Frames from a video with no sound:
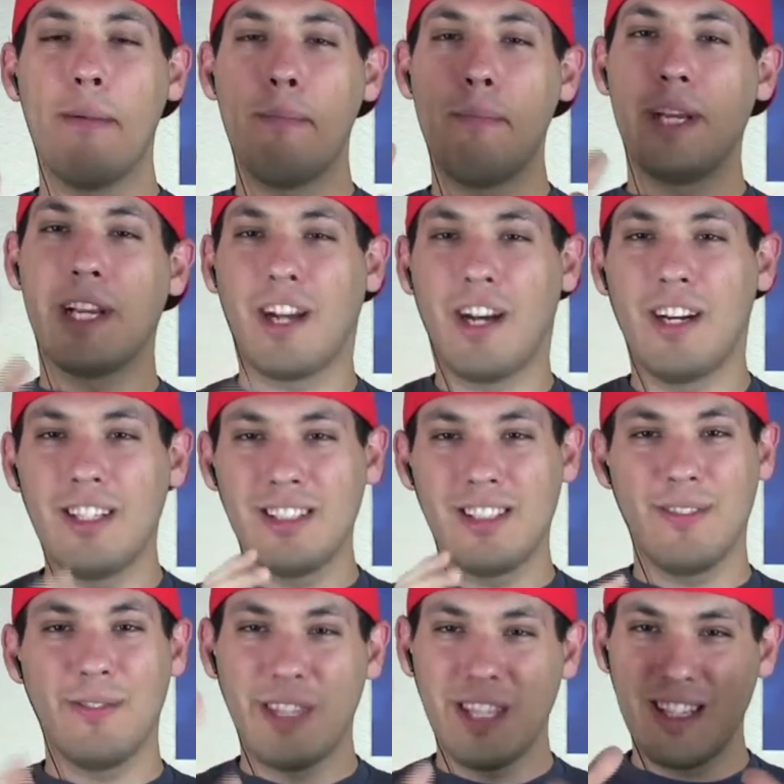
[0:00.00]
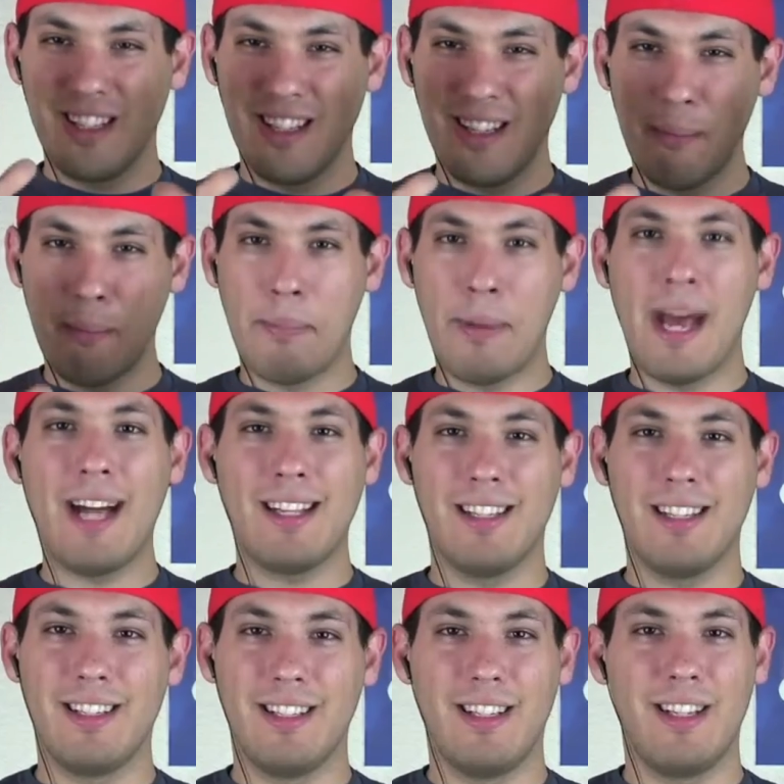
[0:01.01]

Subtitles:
because of the ballot,